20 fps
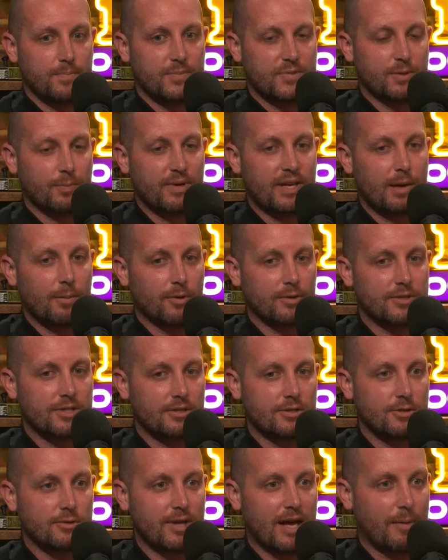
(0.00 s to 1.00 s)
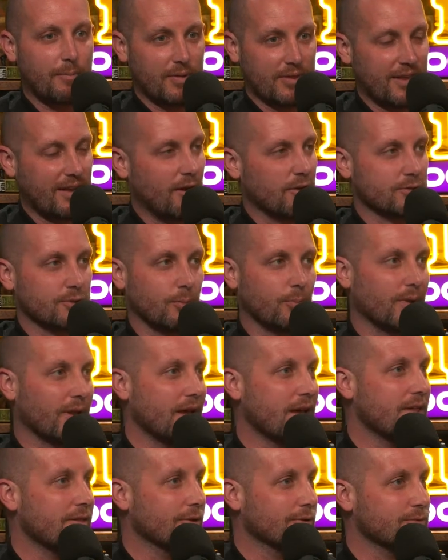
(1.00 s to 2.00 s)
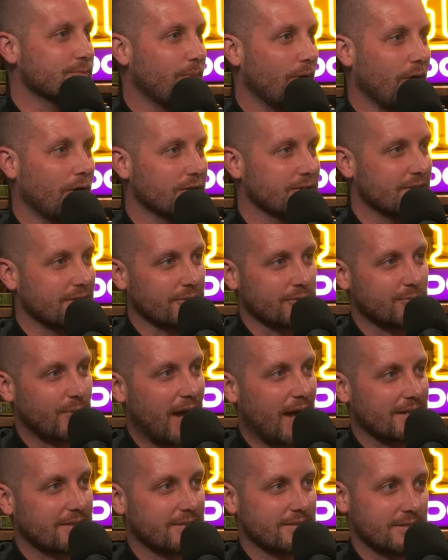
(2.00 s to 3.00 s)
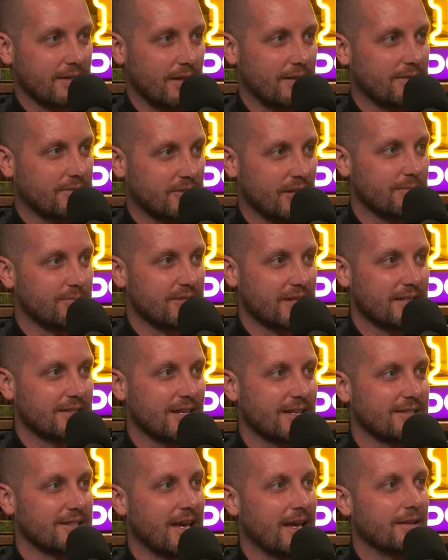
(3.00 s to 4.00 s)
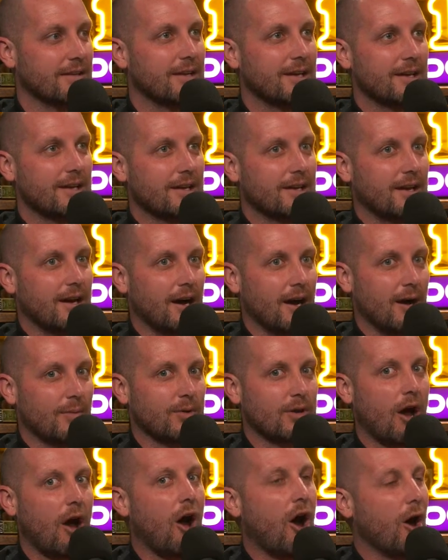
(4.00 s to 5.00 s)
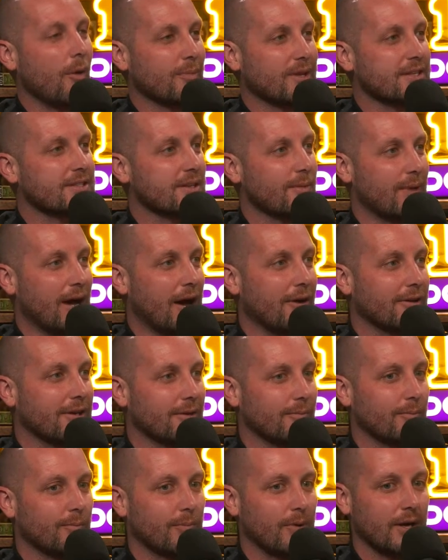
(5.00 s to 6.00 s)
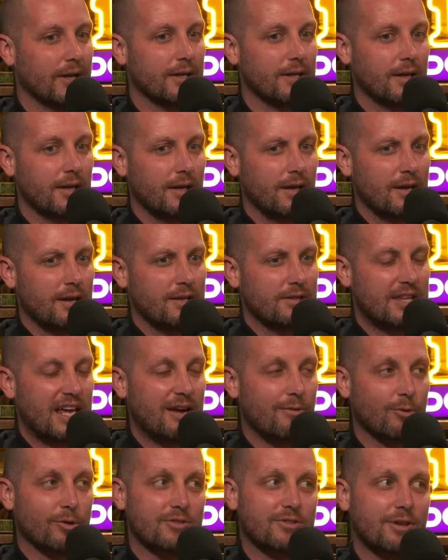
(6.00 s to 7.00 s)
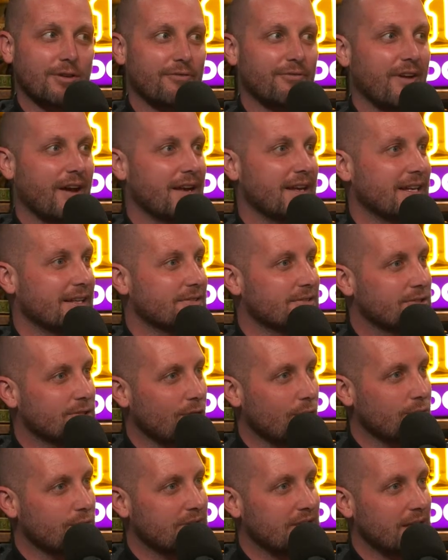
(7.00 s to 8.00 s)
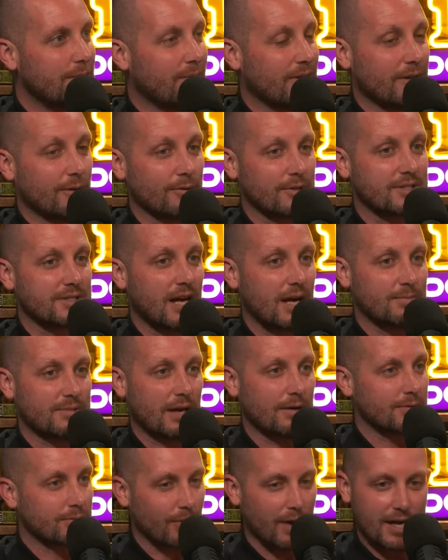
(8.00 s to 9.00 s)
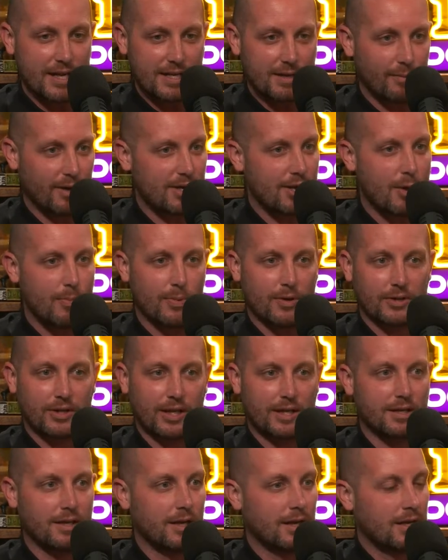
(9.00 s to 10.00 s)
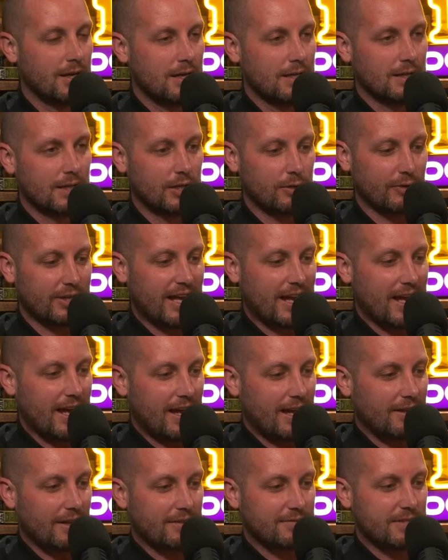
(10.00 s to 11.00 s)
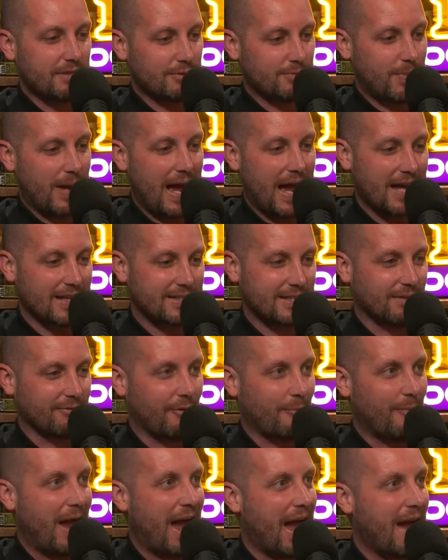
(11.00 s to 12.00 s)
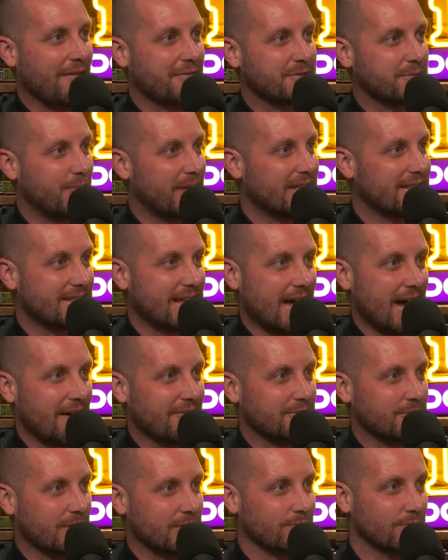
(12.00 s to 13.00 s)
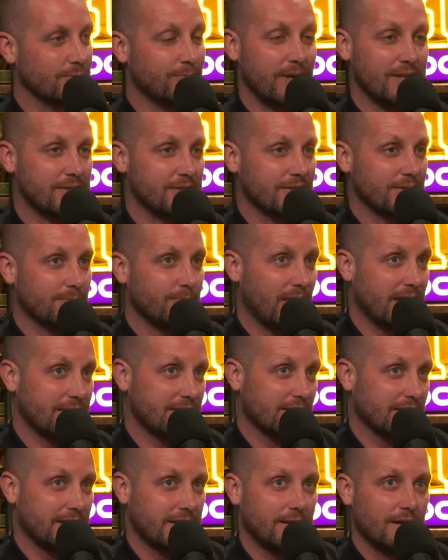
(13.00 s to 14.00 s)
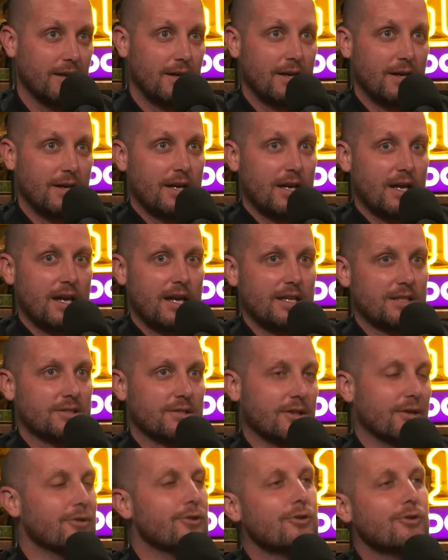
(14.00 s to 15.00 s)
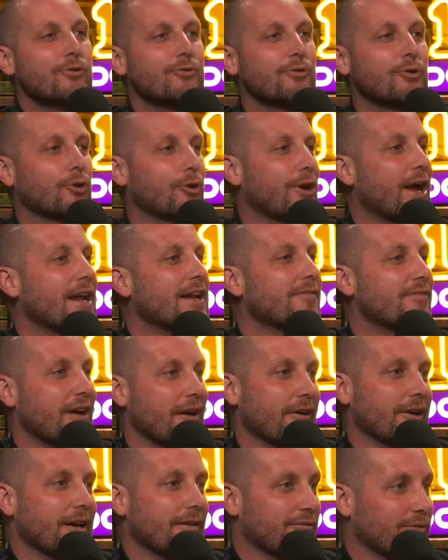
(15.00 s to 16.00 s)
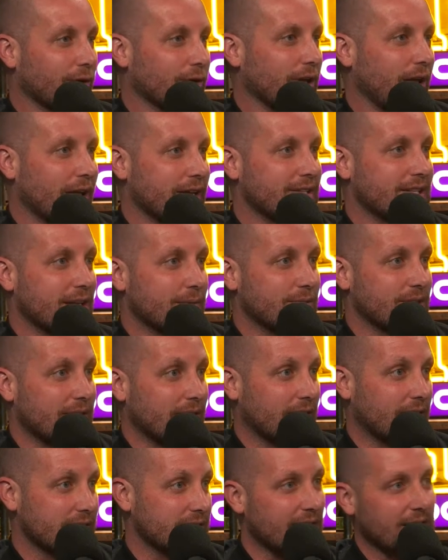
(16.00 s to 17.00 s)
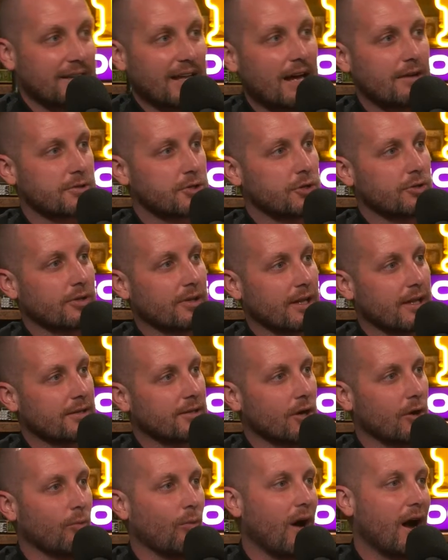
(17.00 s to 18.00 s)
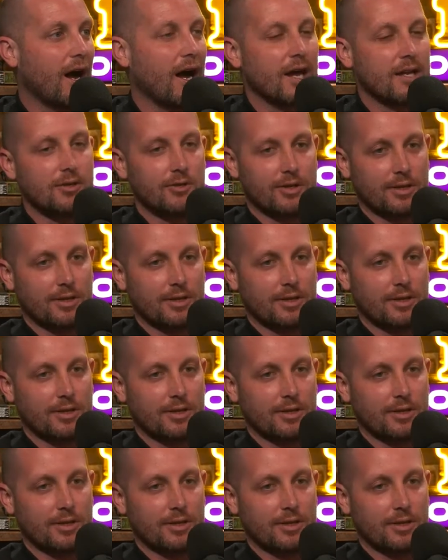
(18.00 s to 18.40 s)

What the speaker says: To be able to do that, but then also play those balls and those passes, that James Sands has that calmness about him. But they were defending so deep, and there was times I was writing in my notebook, like literally LAFC was passing from half space to half space, which basically is the new creative area for a lot of teams, because it allows you to then go wide.